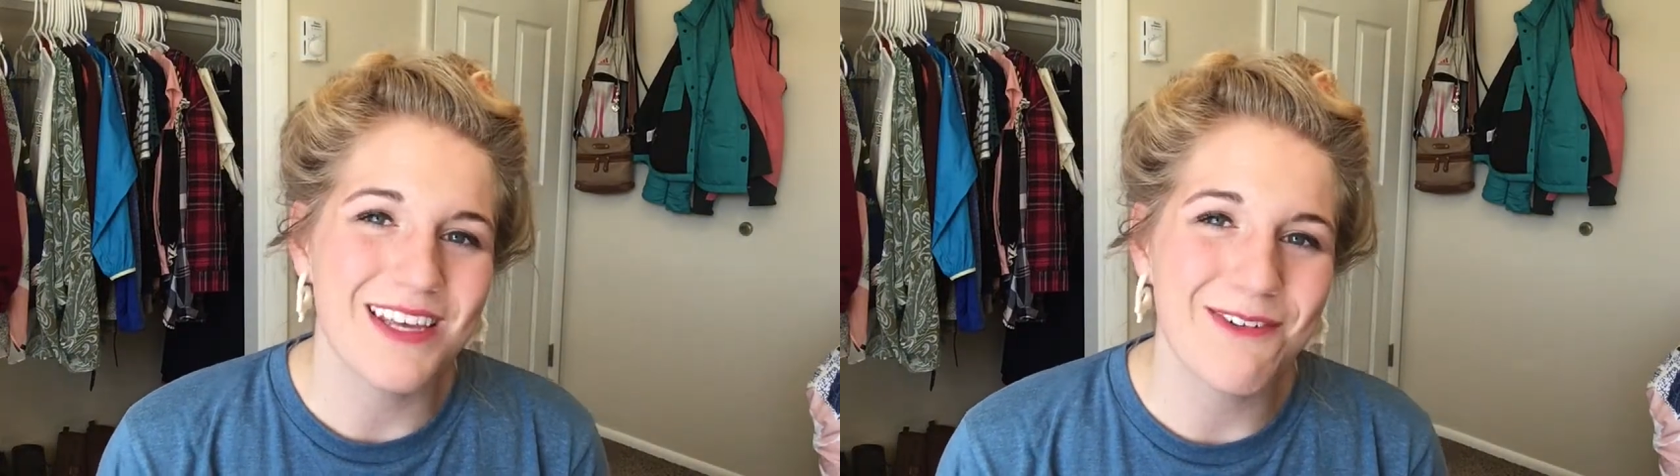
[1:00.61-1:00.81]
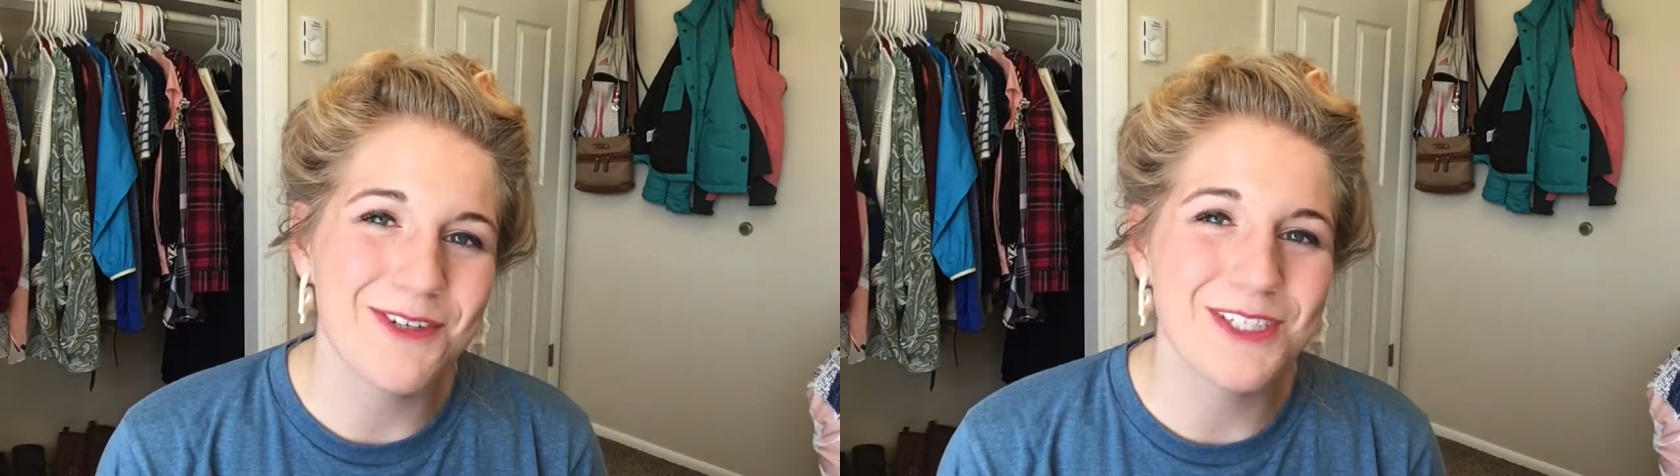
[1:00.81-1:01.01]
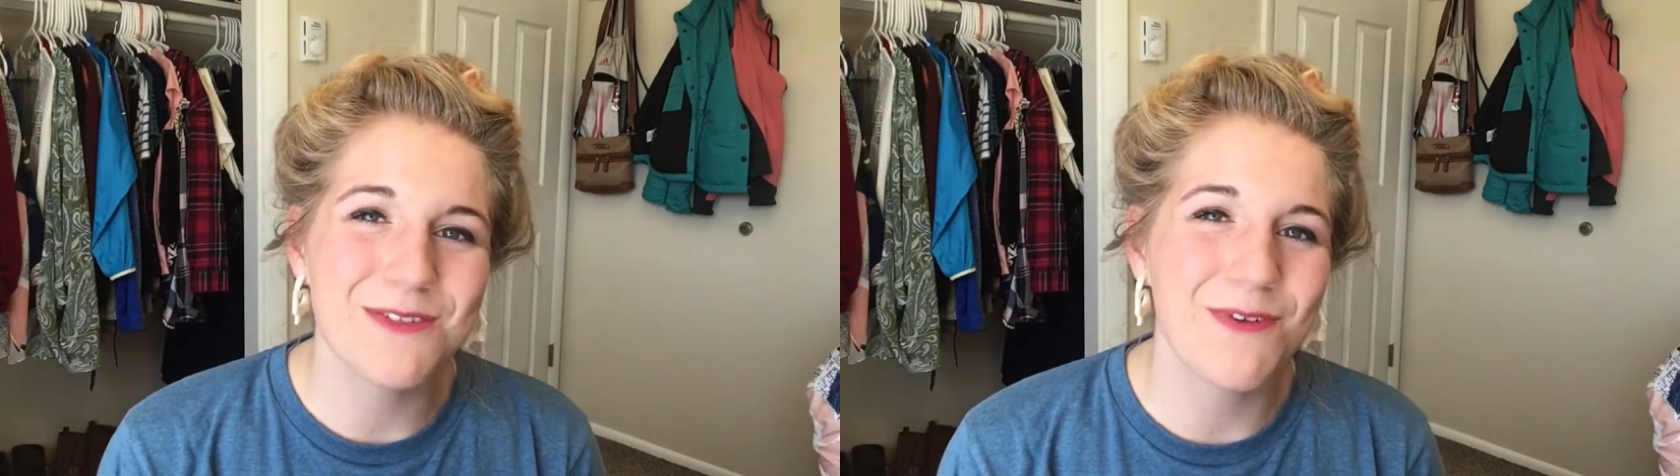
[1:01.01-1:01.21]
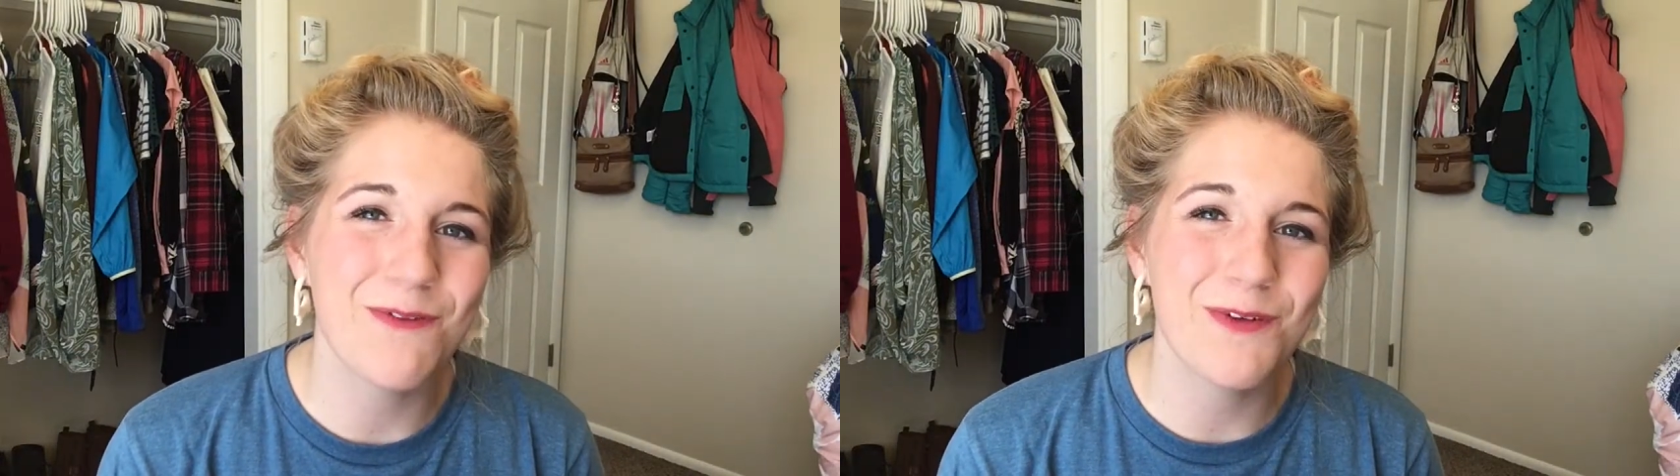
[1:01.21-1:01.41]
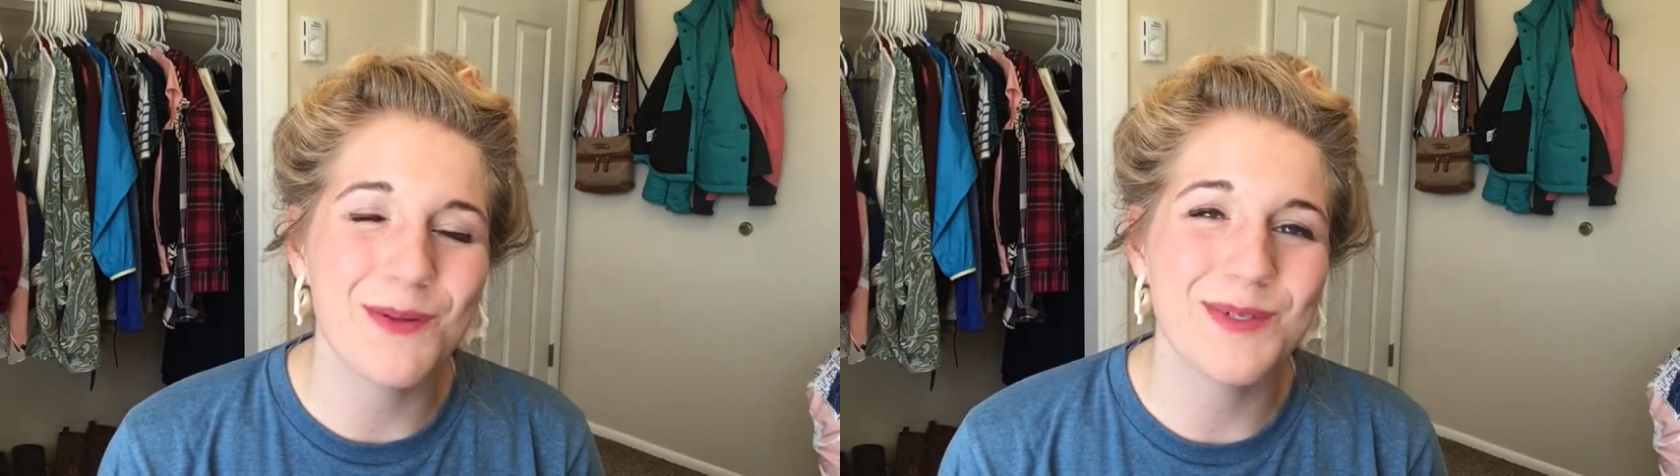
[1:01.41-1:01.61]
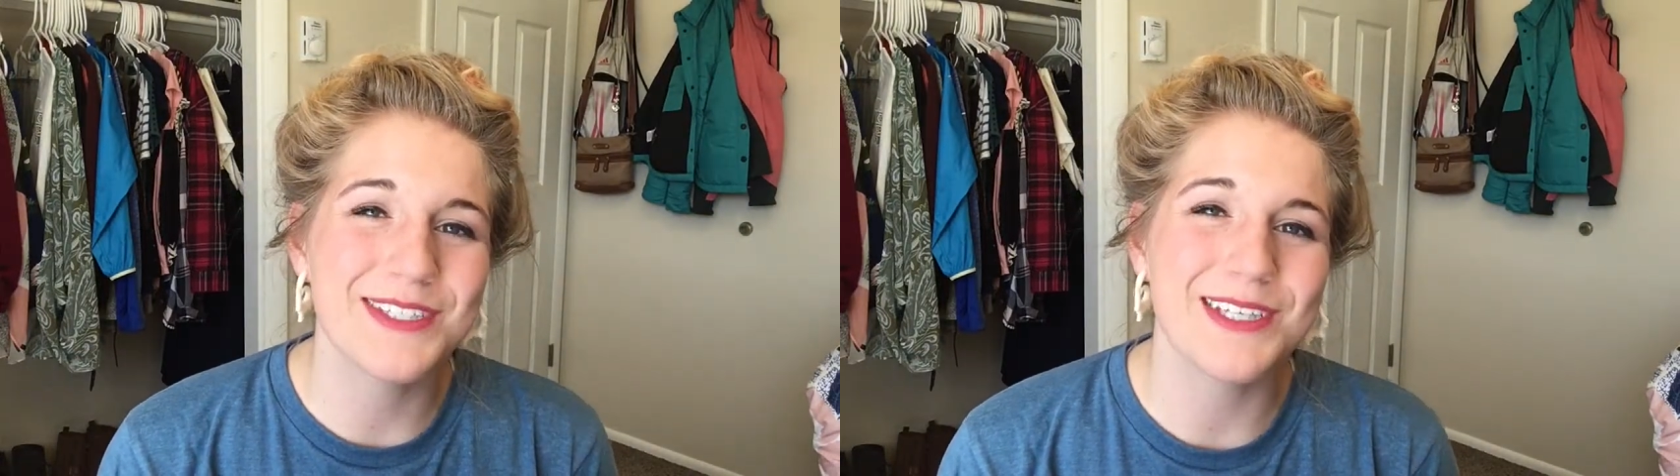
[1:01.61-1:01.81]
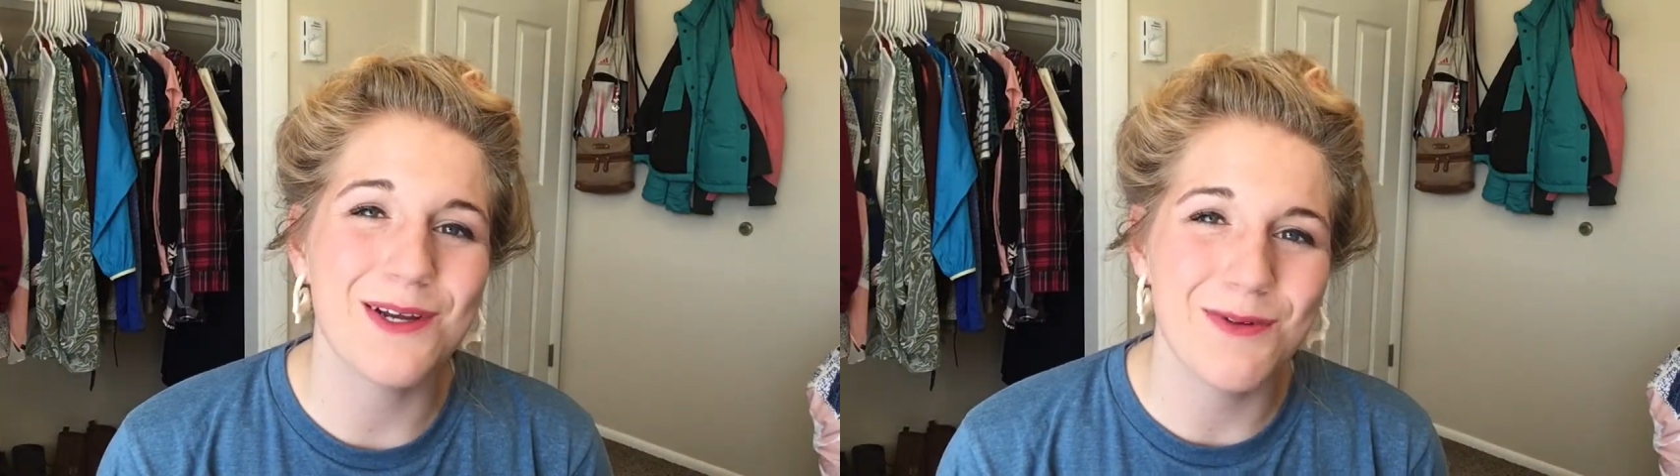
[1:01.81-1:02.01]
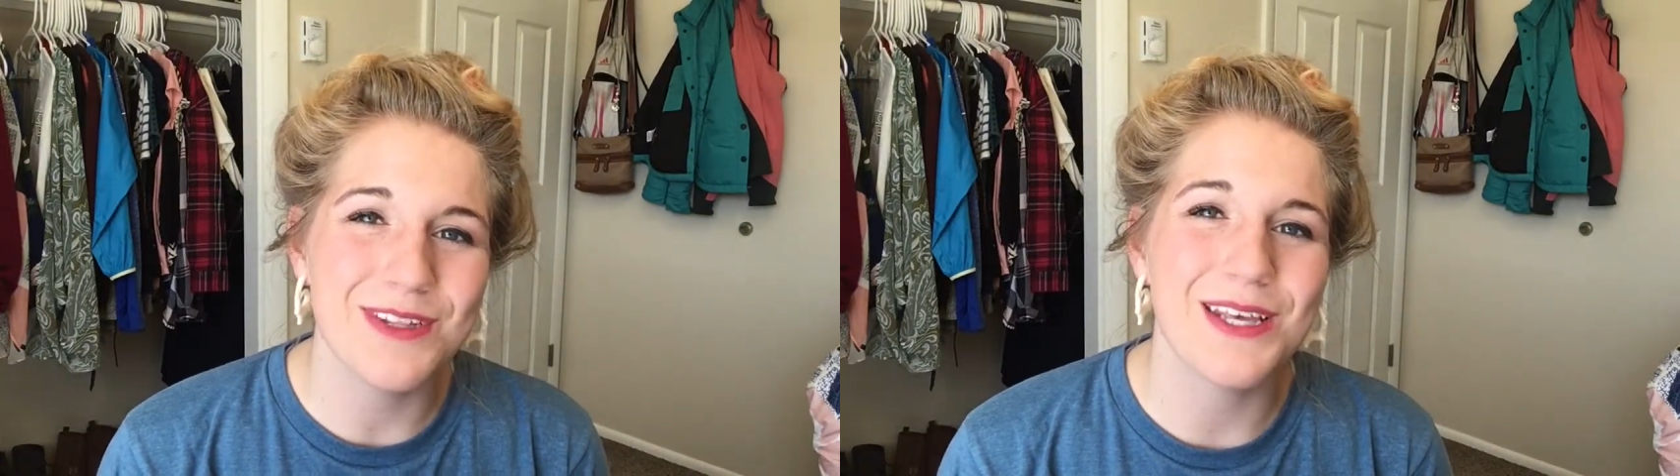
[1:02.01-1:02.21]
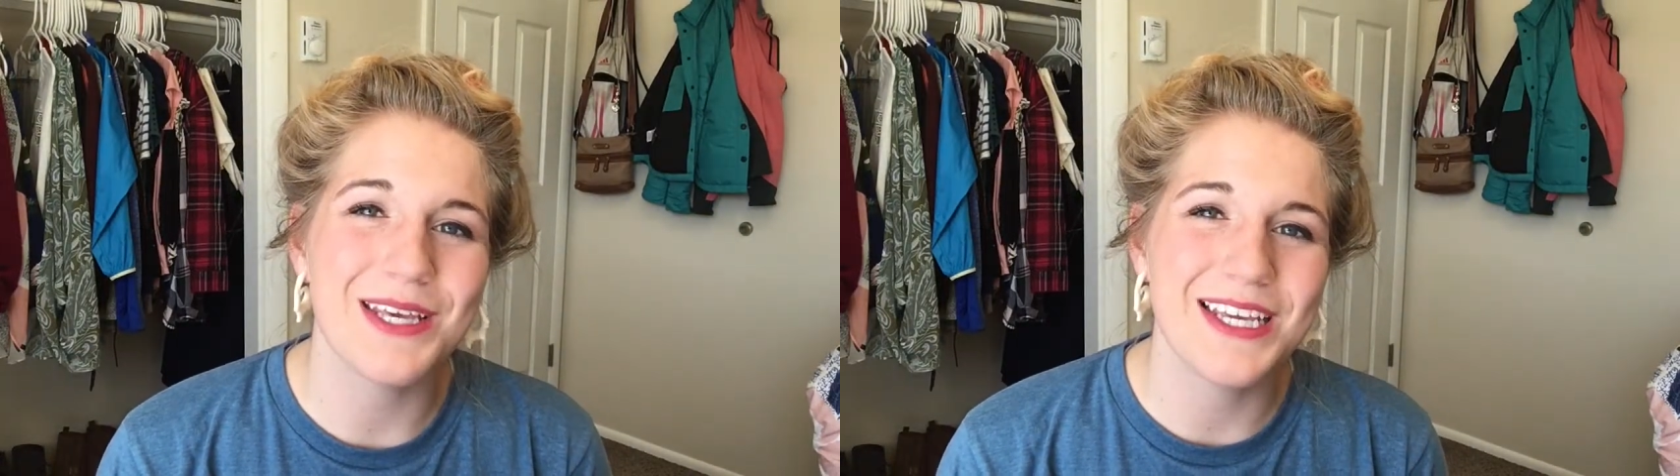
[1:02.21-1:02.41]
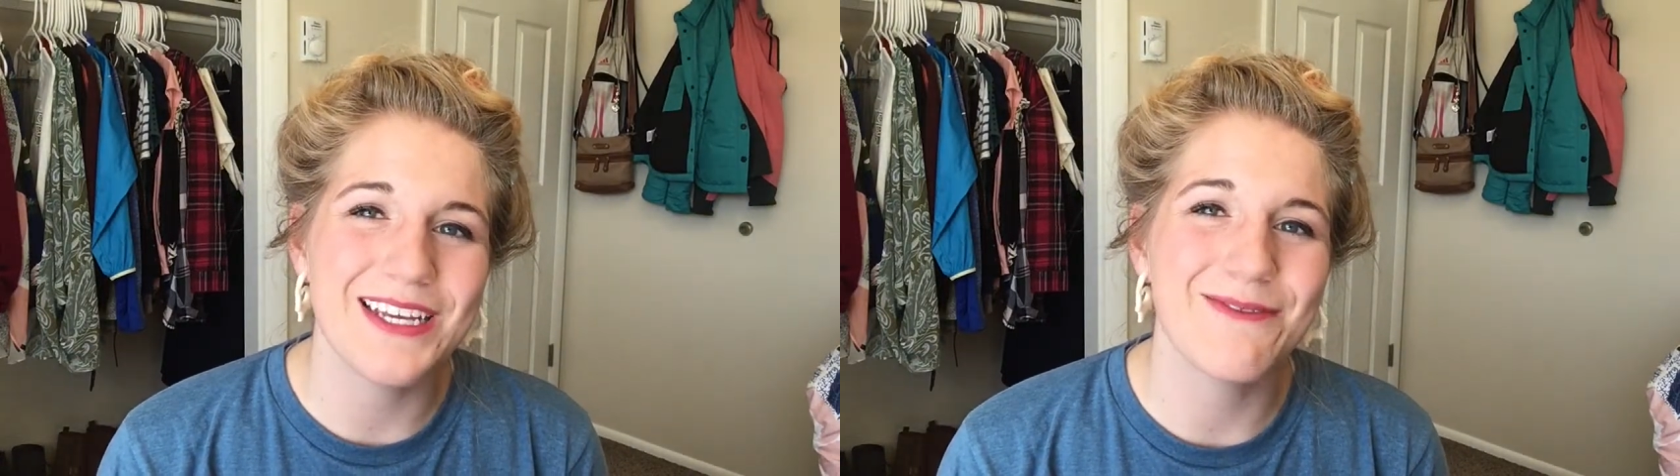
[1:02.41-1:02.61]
It was just fun for them to say what they